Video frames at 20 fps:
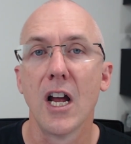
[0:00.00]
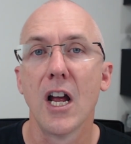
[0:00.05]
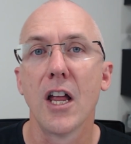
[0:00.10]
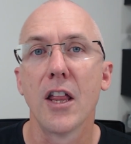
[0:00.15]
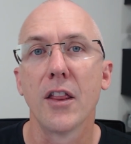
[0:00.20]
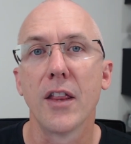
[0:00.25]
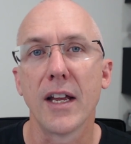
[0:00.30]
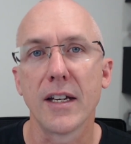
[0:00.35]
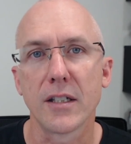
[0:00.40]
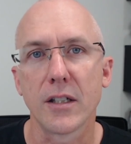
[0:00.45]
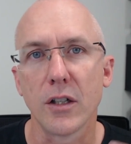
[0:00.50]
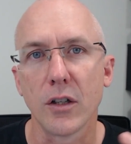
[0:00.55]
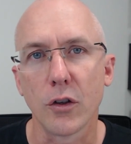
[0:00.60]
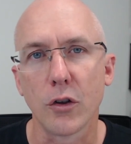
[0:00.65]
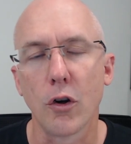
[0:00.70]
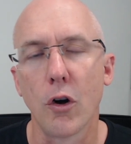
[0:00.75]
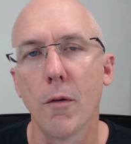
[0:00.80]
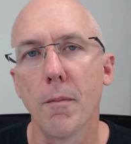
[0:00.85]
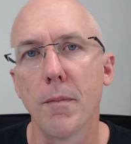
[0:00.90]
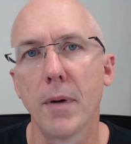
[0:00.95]
that's going to
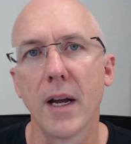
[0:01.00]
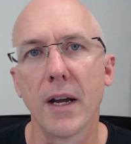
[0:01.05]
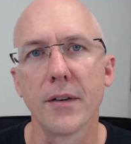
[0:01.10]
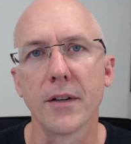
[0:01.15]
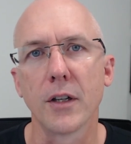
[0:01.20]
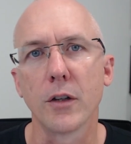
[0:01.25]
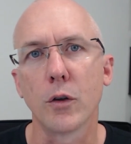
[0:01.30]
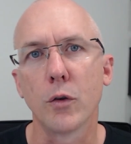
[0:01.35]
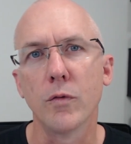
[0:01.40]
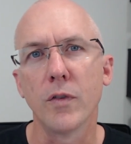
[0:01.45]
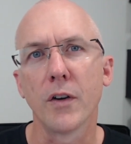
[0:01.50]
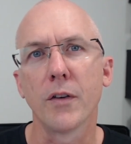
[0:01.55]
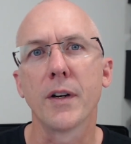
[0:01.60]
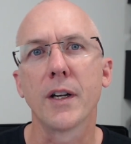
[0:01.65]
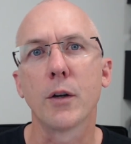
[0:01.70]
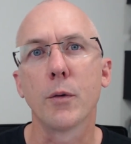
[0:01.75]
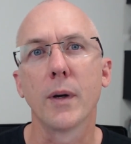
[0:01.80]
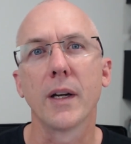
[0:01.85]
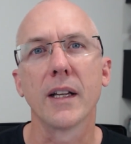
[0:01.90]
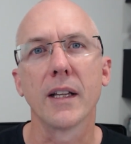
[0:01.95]
compound and very
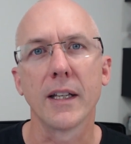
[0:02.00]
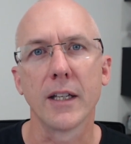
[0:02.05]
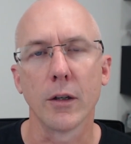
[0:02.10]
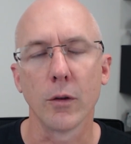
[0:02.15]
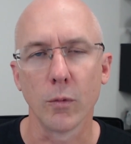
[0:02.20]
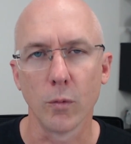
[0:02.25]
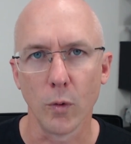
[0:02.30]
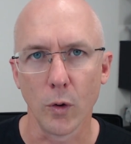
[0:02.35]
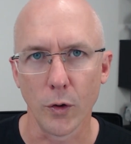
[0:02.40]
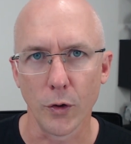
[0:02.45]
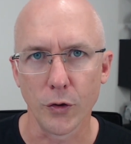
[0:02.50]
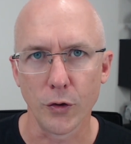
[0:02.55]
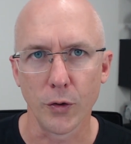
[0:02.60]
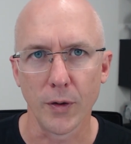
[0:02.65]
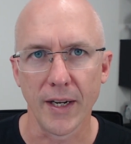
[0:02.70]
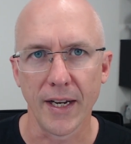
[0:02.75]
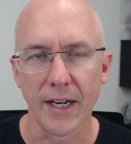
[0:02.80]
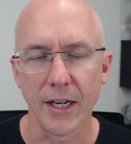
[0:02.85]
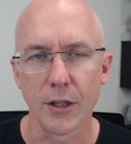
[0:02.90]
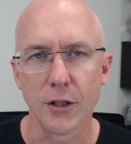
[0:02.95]
quickly erode your
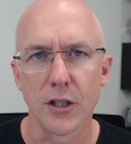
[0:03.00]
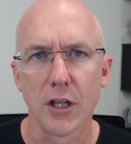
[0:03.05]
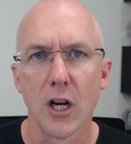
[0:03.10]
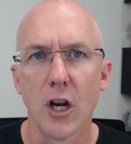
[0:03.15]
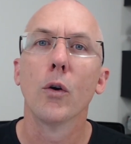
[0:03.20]
edge.